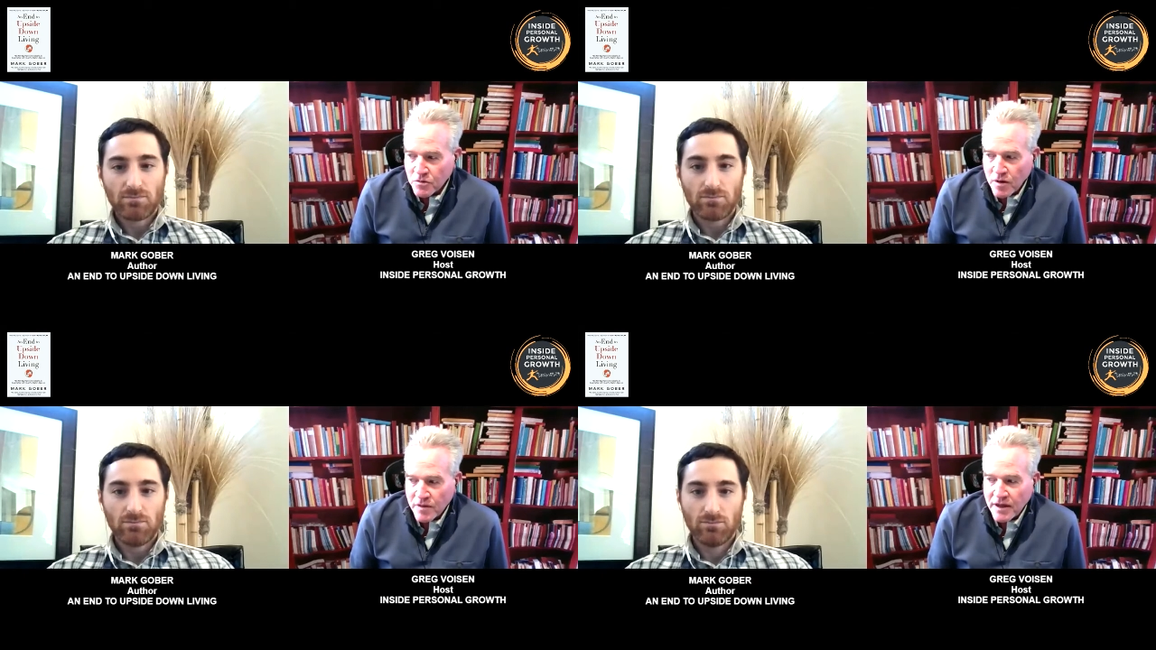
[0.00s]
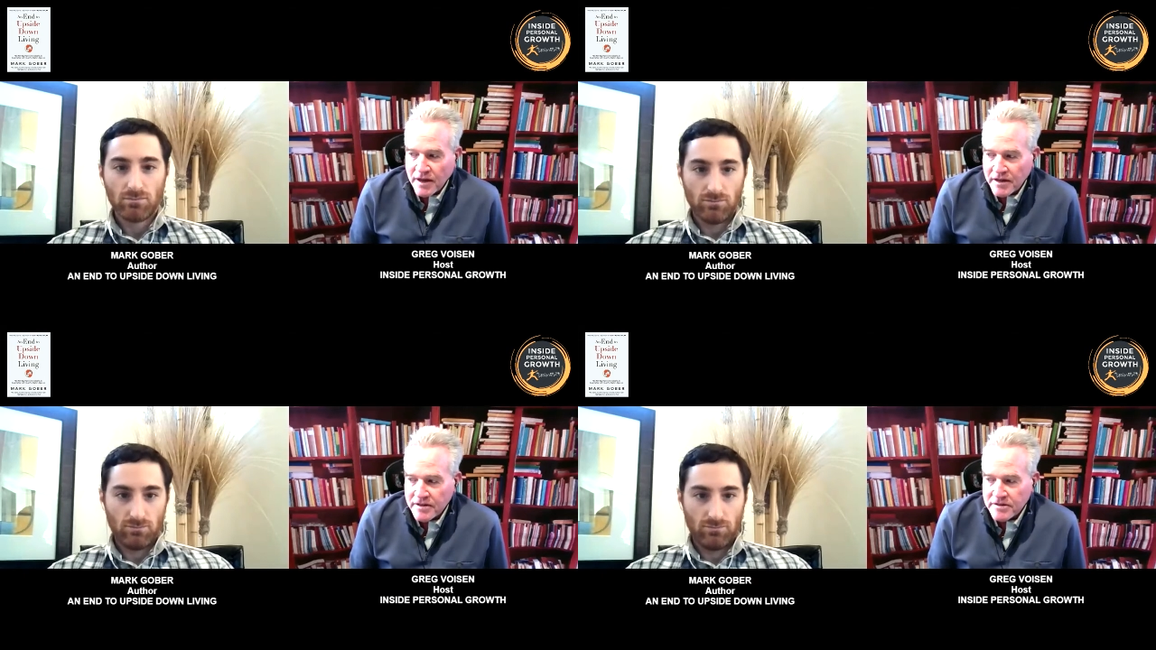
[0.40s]
Speaker 1: what
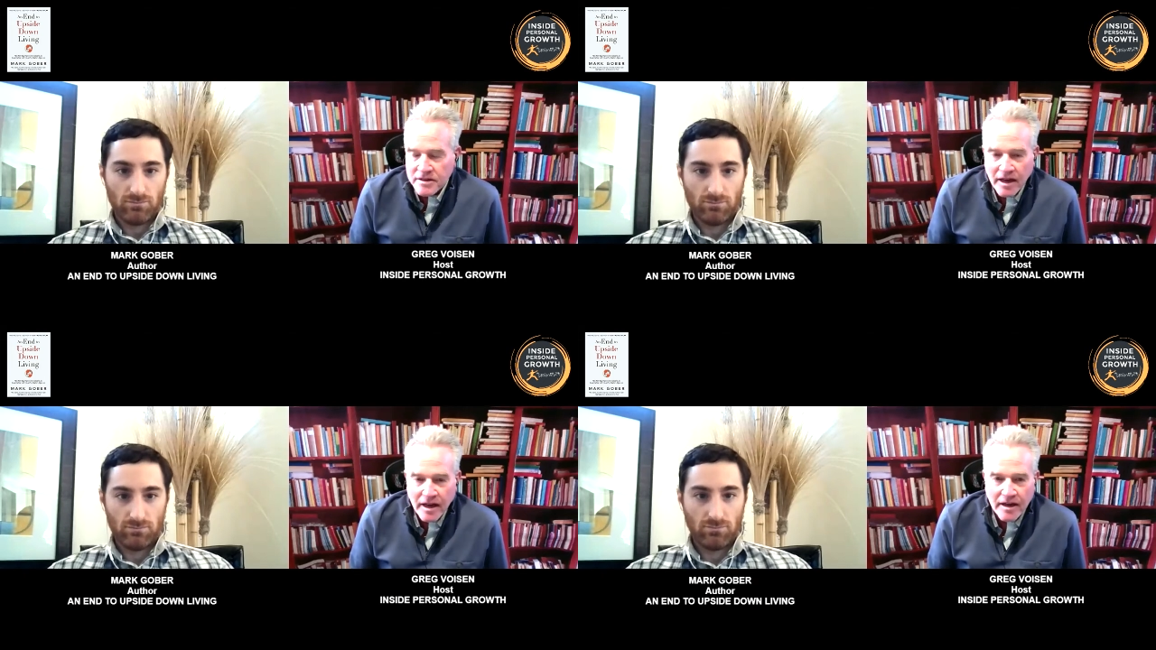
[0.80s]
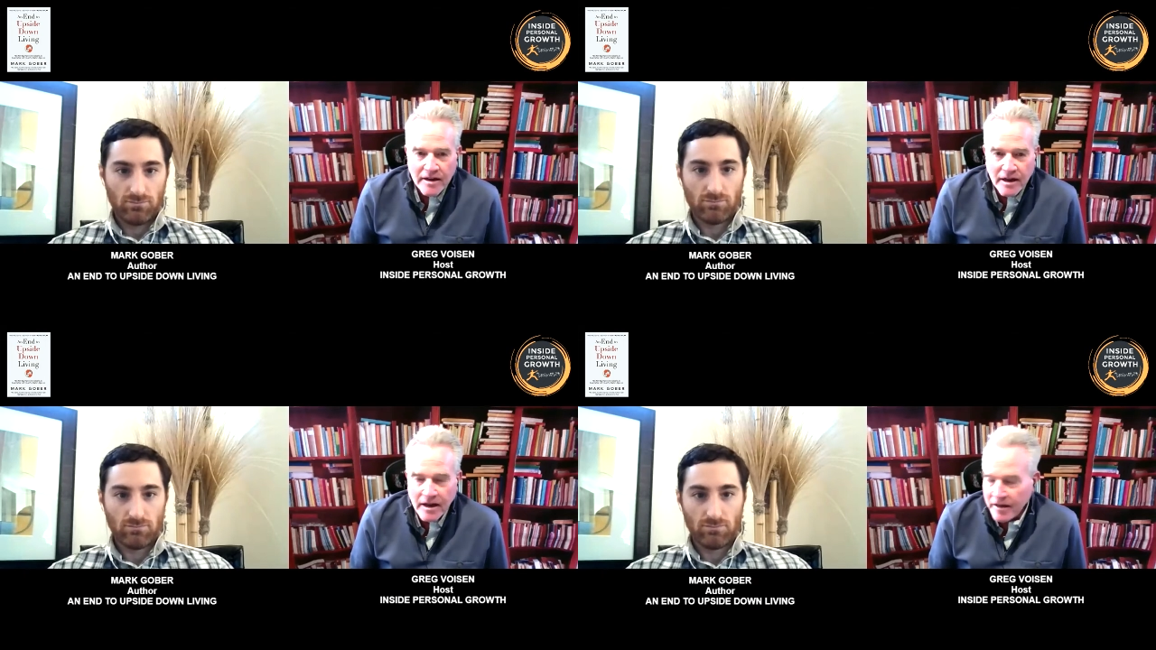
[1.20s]
that is
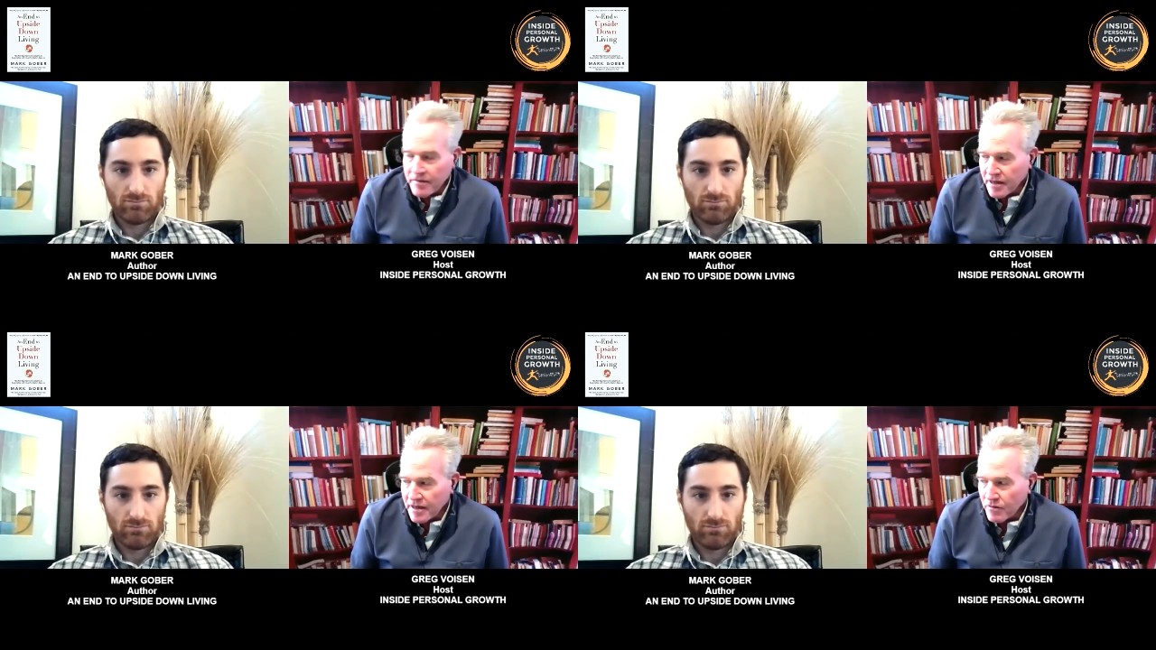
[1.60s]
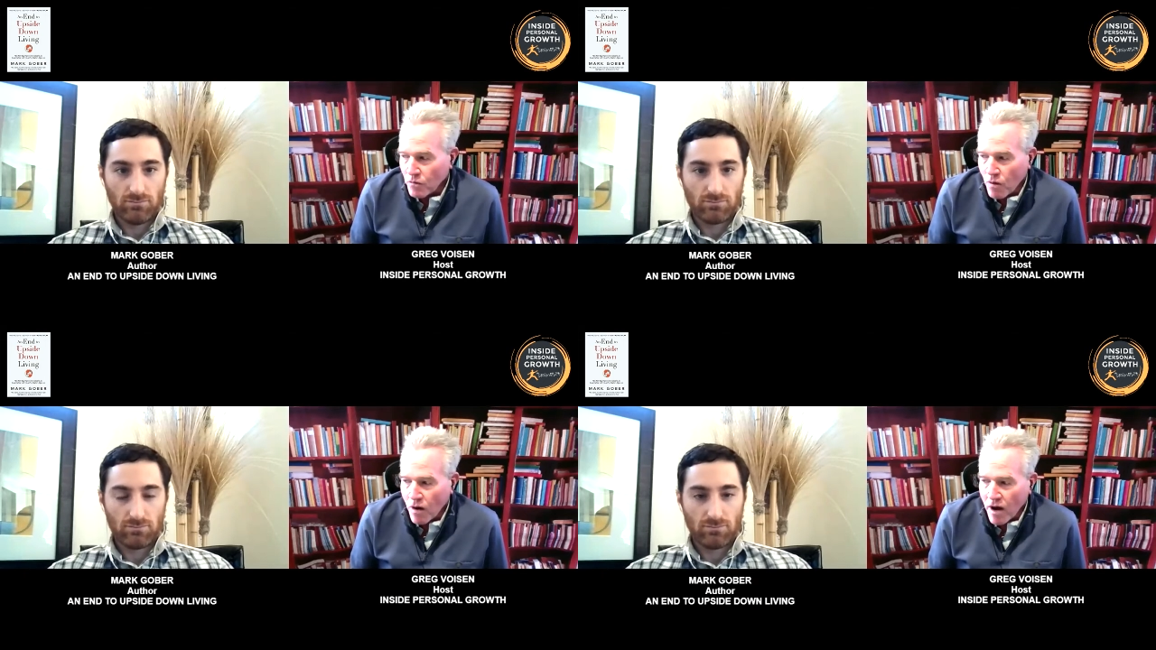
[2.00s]
and and
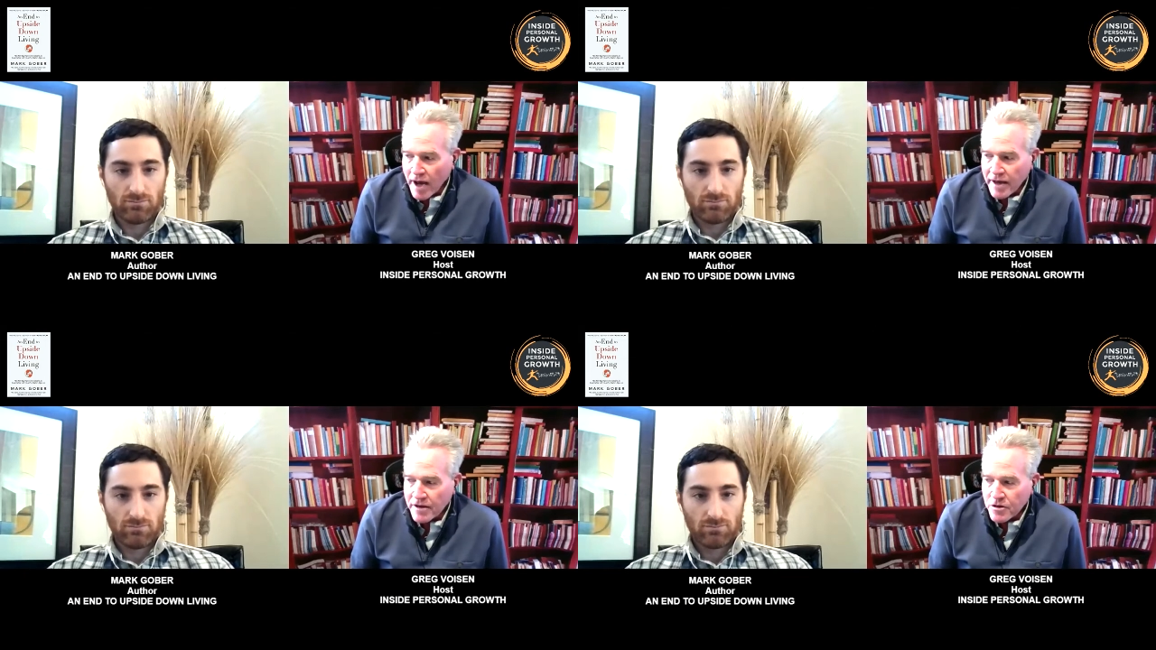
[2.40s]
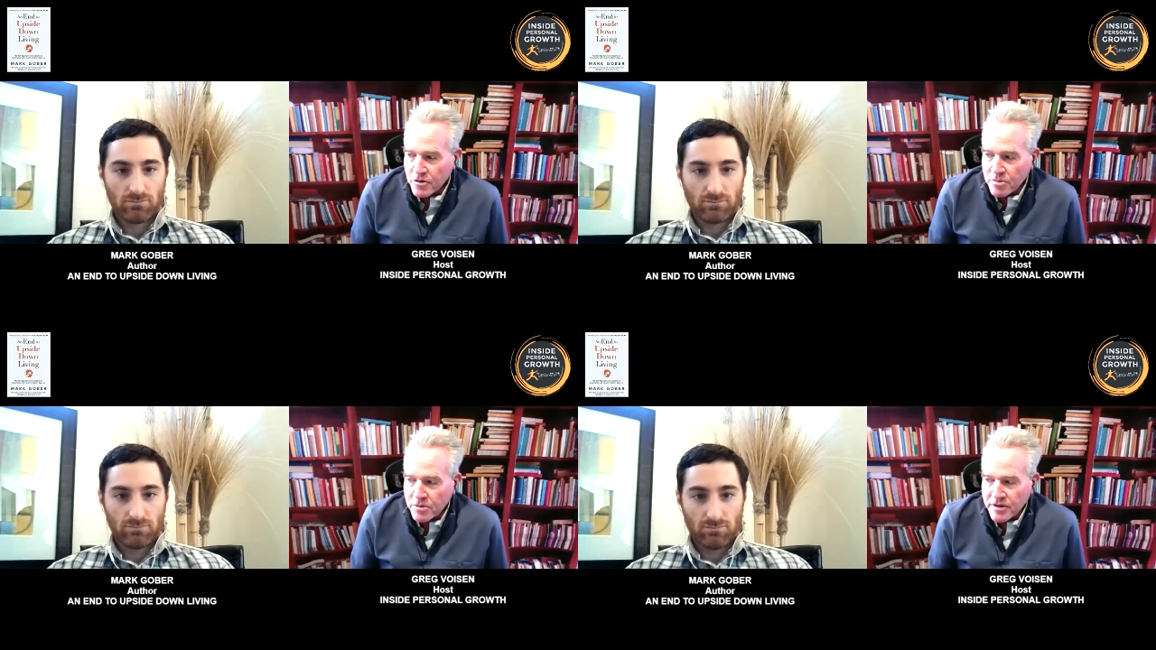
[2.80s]
then why
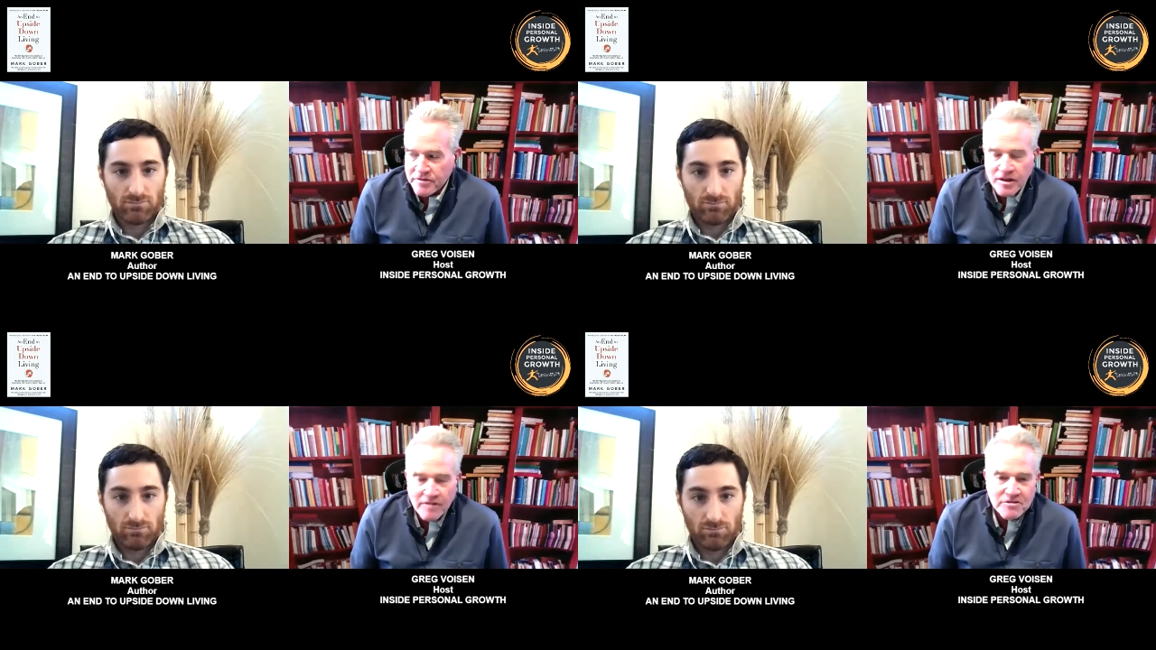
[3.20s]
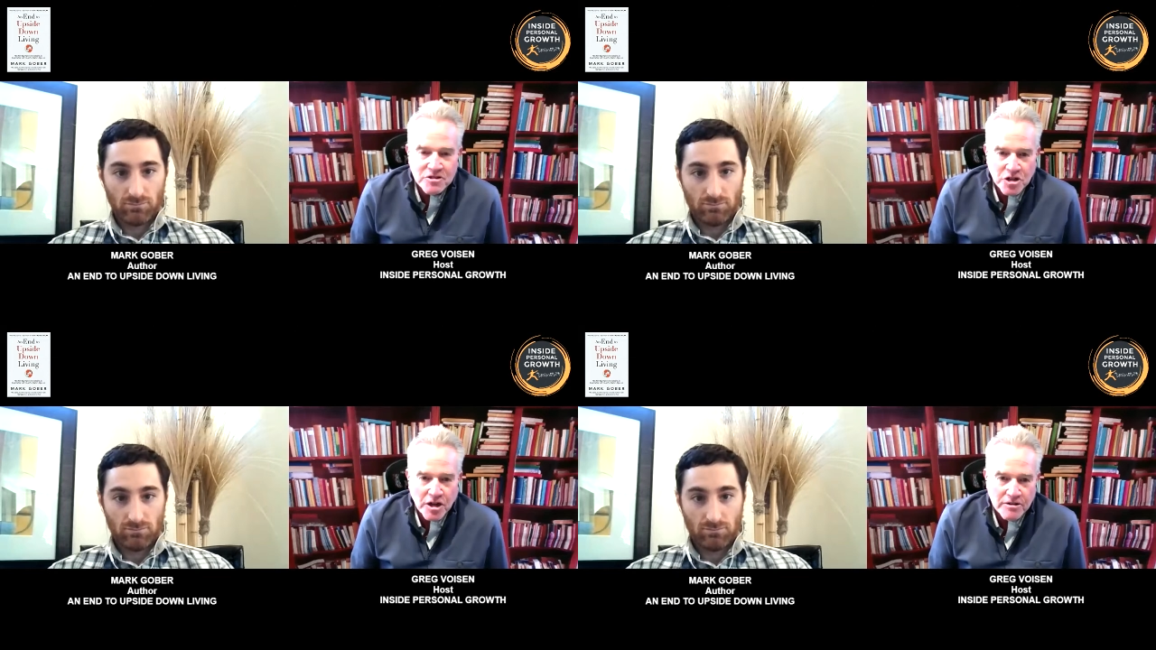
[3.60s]
your beliefs have
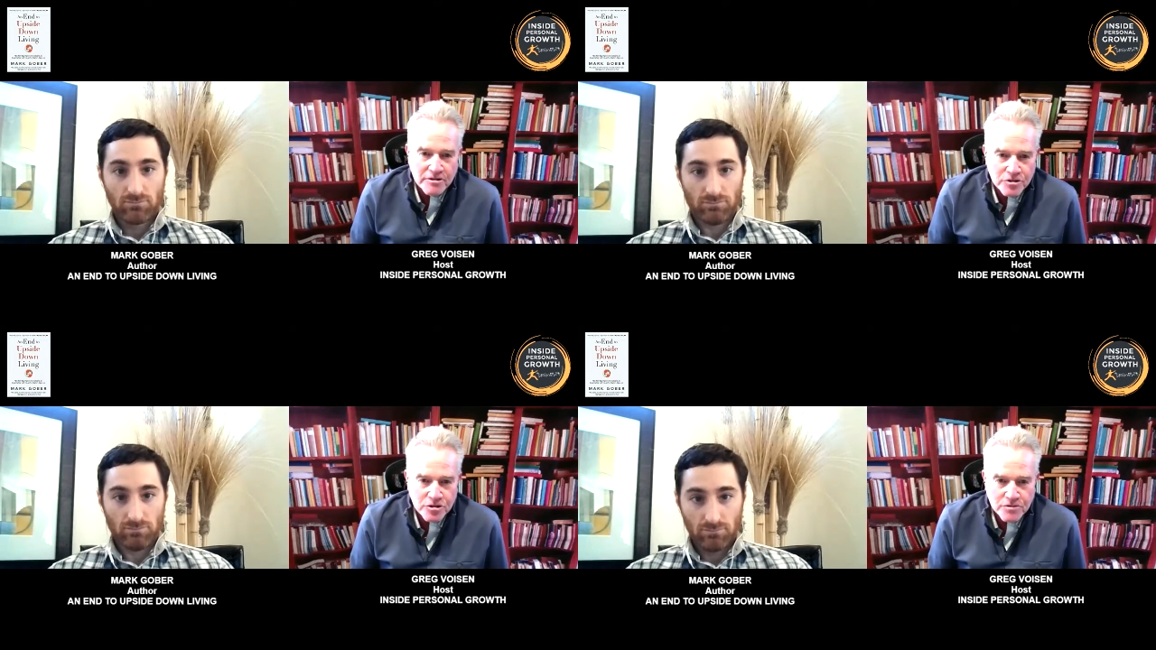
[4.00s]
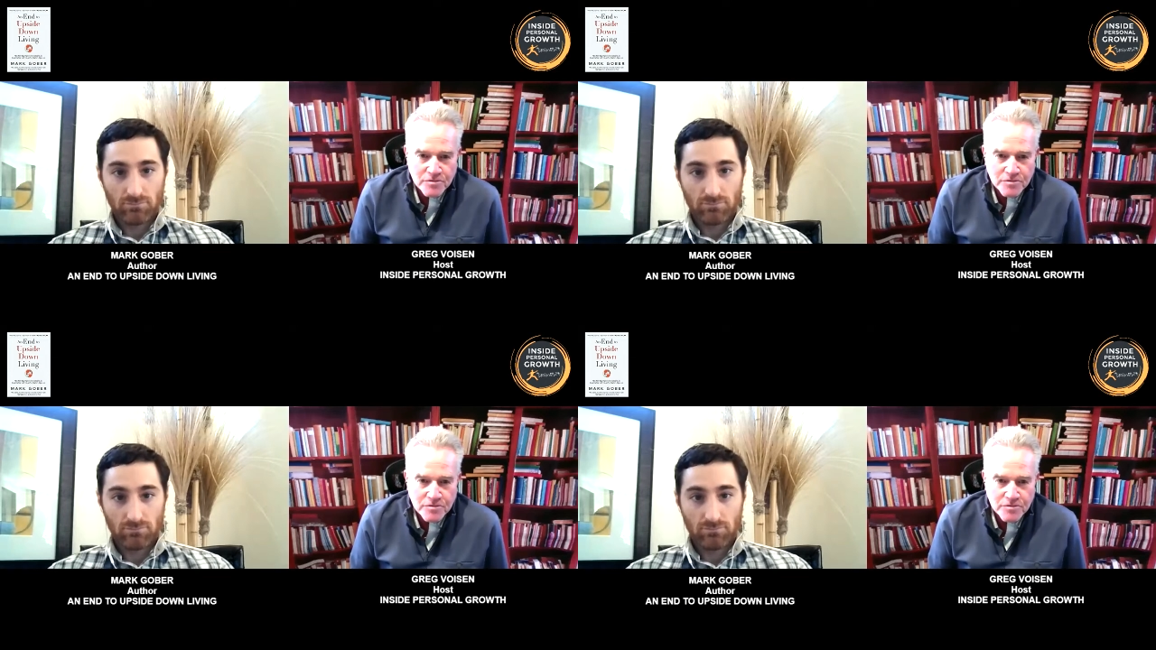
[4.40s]
changed?